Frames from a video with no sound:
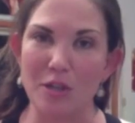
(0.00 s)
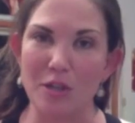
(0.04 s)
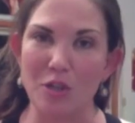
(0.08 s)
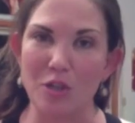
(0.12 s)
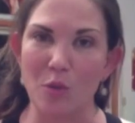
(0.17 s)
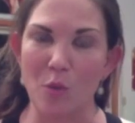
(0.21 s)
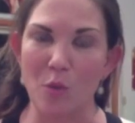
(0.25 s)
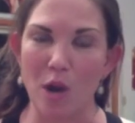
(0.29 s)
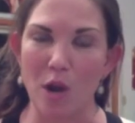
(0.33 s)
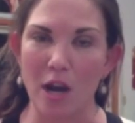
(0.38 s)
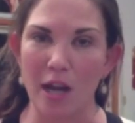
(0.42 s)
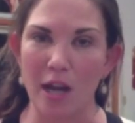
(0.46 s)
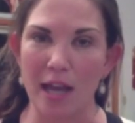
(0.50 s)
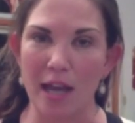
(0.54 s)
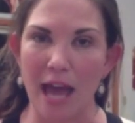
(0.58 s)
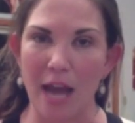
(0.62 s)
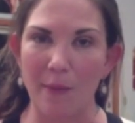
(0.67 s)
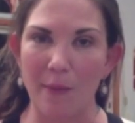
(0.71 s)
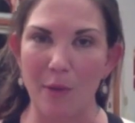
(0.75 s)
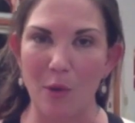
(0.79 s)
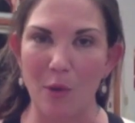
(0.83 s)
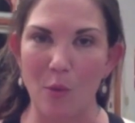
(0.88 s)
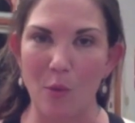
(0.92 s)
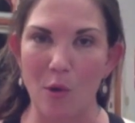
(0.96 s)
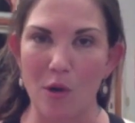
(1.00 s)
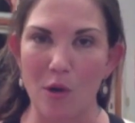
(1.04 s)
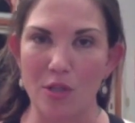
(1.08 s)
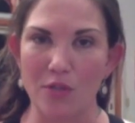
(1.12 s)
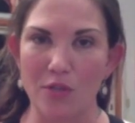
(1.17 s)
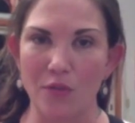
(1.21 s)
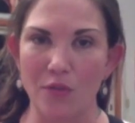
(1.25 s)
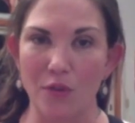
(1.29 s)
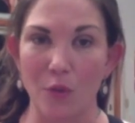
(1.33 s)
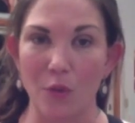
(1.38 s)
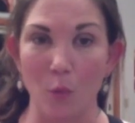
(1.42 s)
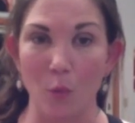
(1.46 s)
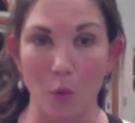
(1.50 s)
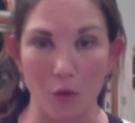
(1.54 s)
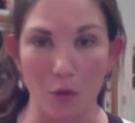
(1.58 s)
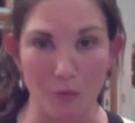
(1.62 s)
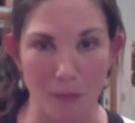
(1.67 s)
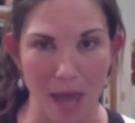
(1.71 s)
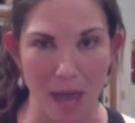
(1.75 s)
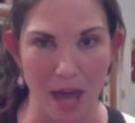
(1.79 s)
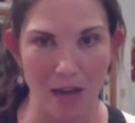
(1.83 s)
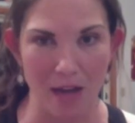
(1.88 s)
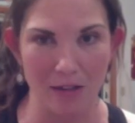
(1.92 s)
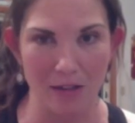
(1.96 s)
won Academy Awards for The
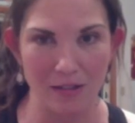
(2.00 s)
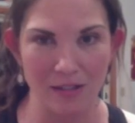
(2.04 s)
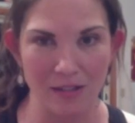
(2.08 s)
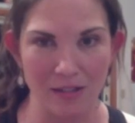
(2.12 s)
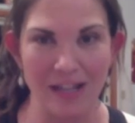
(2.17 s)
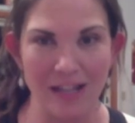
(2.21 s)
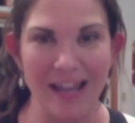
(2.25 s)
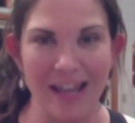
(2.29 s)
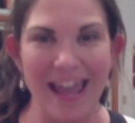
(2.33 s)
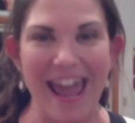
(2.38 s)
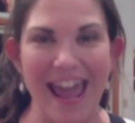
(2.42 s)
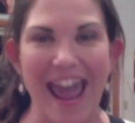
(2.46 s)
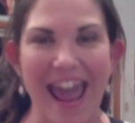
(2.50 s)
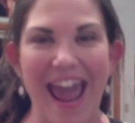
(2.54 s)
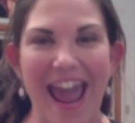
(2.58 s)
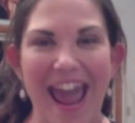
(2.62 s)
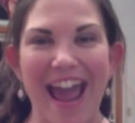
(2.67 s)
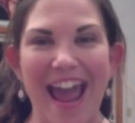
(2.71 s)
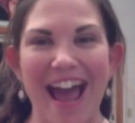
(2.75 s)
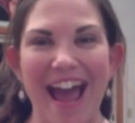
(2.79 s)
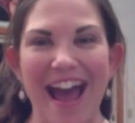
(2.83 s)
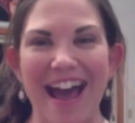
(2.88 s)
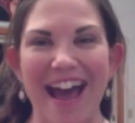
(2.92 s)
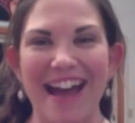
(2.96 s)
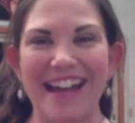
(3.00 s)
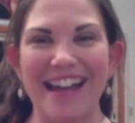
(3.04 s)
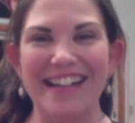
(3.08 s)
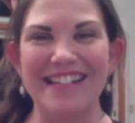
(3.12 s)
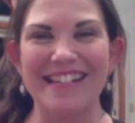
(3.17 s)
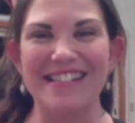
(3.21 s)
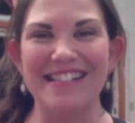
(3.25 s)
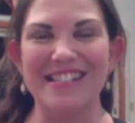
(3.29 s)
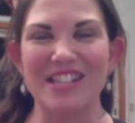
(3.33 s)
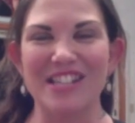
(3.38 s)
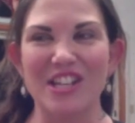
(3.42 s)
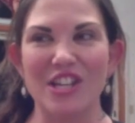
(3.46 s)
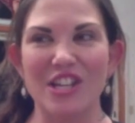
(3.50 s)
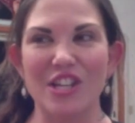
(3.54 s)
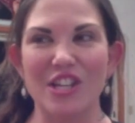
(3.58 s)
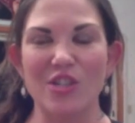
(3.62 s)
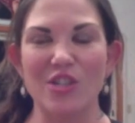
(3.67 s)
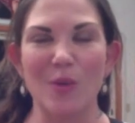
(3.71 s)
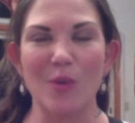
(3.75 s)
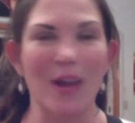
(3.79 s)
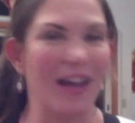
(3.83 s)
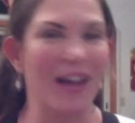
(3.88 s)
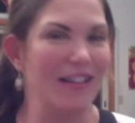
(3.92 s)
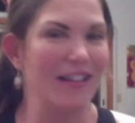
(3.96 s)
Wolfman. And
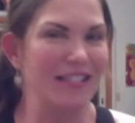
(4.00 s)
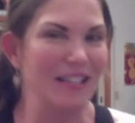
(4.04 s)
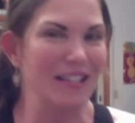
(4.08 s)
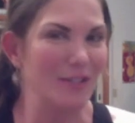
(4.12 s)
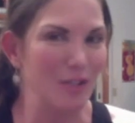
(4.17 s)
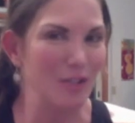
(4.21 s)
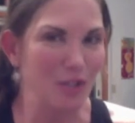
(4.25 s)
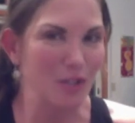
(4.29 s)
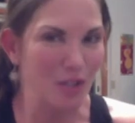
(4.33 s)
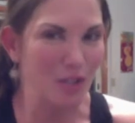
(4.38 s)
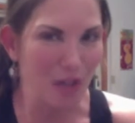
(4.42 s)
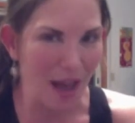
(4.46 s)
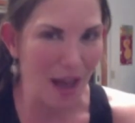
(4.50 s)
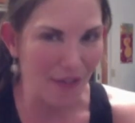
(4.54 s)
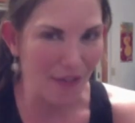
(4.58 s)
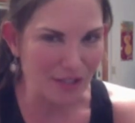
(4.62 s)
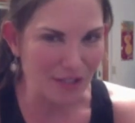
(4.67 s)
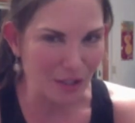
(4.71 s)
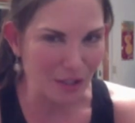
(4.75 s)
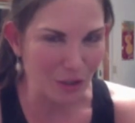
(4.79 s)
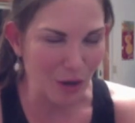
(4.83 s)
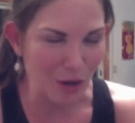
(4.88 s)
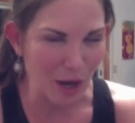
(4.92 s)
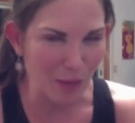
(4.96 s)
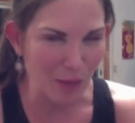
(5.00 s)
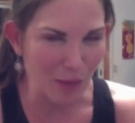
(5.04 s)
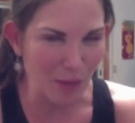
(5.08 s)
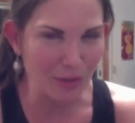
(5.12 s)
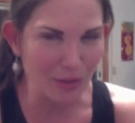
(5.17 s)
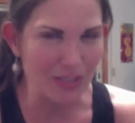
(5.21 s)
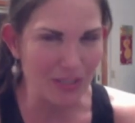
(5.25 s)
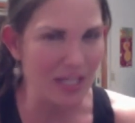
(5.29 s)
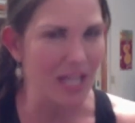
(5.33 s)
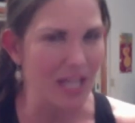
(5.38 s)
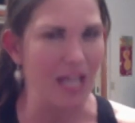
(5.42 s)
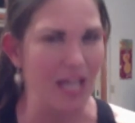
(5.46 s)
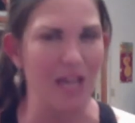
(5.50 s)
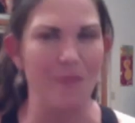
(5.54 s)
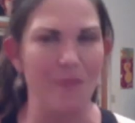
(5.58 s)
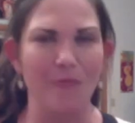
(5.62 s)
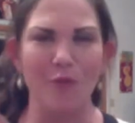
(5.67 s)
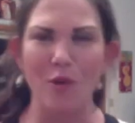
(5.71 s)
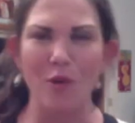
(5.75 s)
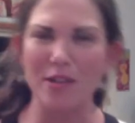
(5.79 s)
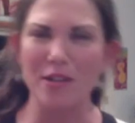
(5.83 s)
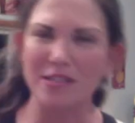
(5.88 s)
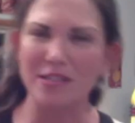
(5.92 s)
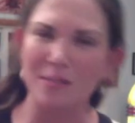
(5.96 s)
so I got to have this incredible team,
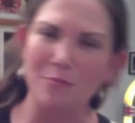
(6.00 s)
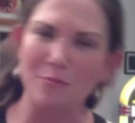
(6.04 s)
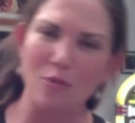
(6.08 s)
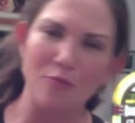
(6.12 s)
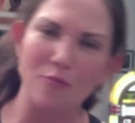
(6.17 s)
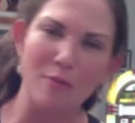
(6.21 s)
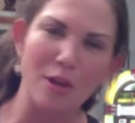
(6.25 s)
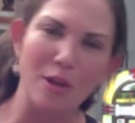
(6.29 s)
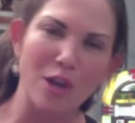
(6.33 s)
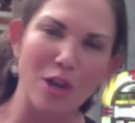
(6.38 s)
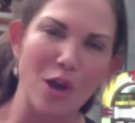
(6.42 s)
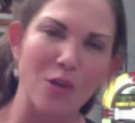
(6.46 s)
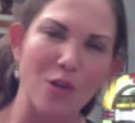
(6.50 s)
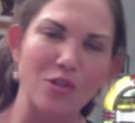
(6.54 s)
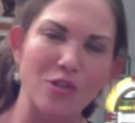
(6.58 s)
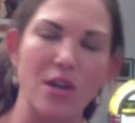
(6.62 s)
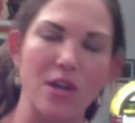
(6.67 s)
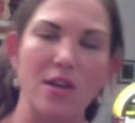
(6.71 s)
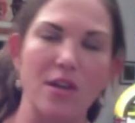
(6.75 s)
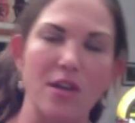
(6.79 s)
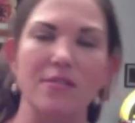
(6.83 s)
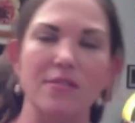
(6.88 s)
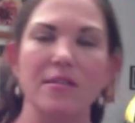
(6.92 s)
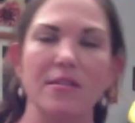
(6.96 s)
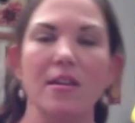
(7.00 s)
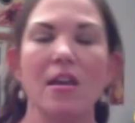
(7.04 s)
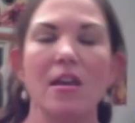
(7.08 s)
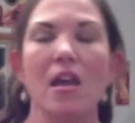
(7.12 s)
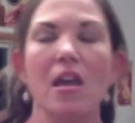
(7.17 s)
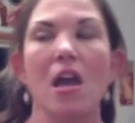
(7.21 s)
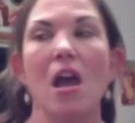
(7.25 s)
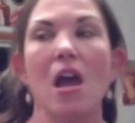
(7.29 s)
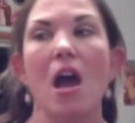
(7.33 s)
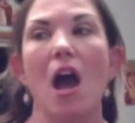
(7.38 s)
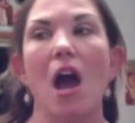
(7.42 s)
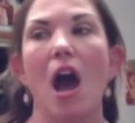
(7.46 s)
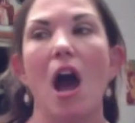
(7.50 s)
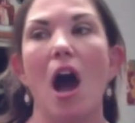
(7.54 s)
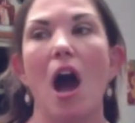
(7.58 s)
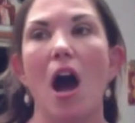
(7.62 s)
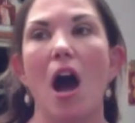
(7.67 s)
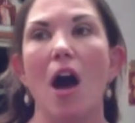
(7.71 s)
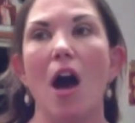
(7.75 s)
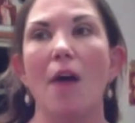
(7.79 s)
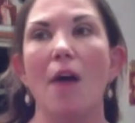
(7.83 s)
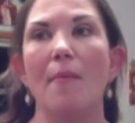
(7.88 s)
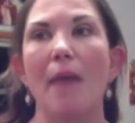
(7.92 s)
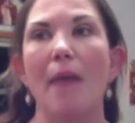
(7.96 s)
voice and movement coaches.
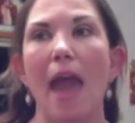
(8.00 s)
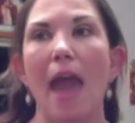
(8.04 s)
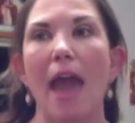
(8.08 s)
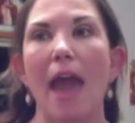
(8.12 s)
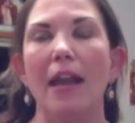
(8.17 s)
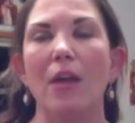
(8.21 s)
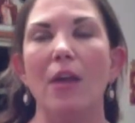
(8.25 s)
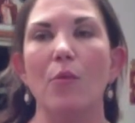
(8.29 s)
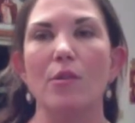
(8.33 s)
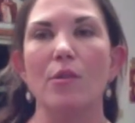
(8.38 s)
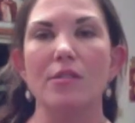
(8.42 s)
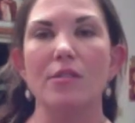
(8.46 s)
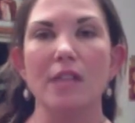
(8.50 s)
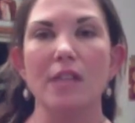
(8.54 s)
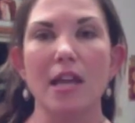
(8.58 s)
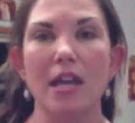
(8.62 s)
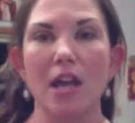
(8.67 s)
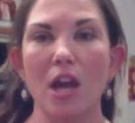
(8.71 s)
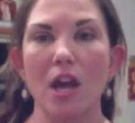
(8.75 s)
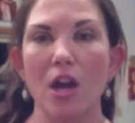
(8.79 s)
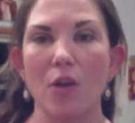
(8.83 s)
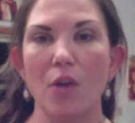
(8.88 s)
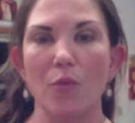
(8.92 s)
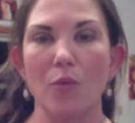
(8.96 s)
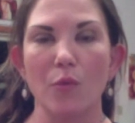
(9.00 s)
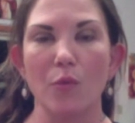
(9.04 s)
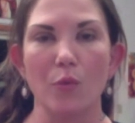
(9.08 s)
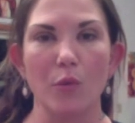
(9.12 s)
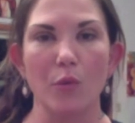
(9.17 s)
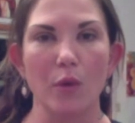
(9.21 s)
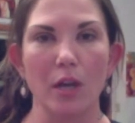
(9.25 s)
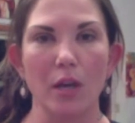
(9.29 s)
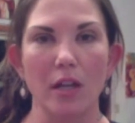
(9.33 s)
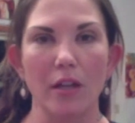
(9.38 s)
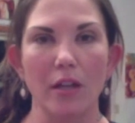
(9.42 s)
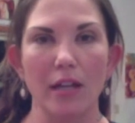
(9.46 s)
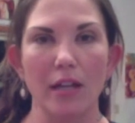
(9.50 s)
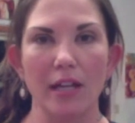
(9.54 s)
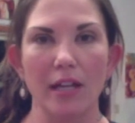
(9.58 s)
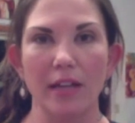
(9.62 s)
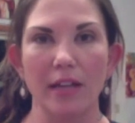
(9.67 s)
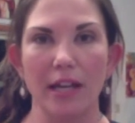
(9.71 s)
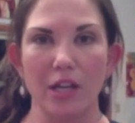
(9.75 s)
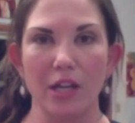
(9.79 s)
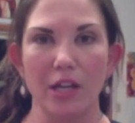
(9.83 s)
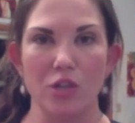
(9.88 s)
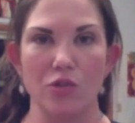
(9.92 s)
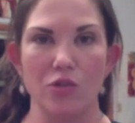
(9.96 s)
And it was like a really
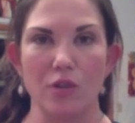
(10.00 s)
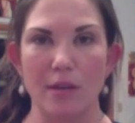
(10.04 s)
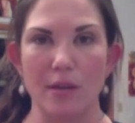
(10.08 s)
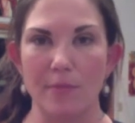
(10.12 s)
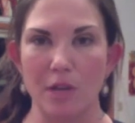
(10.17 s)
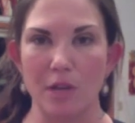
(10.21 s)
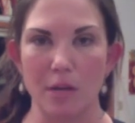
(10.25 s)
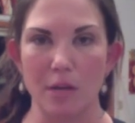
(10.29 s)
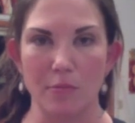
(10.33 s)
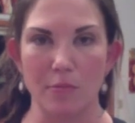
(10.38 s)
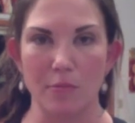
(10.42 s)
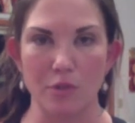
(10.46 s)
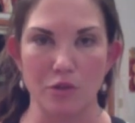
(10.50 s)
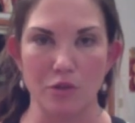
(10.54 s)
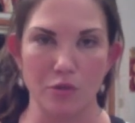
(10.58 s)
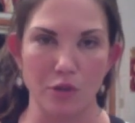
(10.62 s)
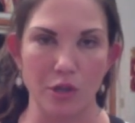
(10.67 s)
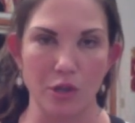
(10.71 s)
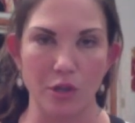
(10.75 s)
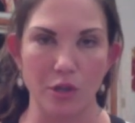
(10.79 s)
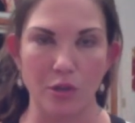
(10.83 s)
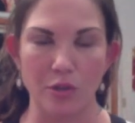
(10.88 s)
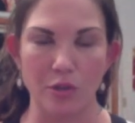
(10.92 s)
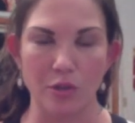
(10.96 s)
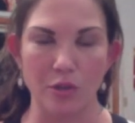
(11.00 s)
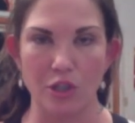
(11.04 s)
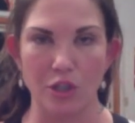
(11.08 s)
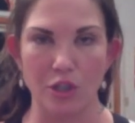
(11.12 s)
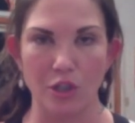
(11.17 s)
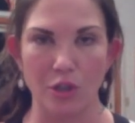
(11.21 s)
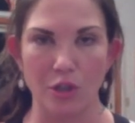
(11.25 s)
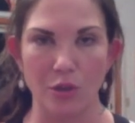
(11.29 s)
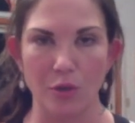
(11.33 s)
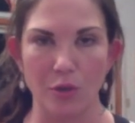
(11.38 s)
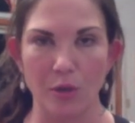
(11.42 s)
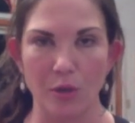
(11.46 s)
like a dream come true to,